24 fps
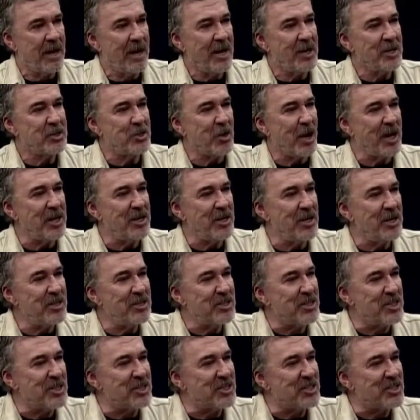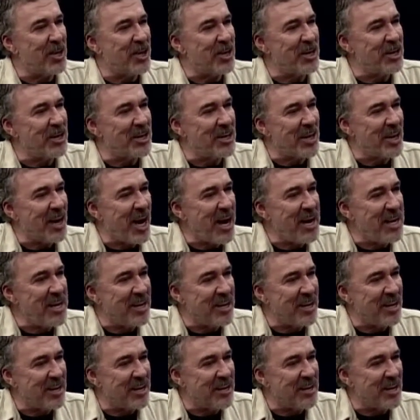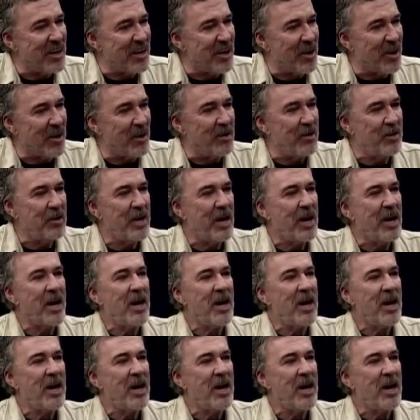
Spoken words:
So she started to like it, you know.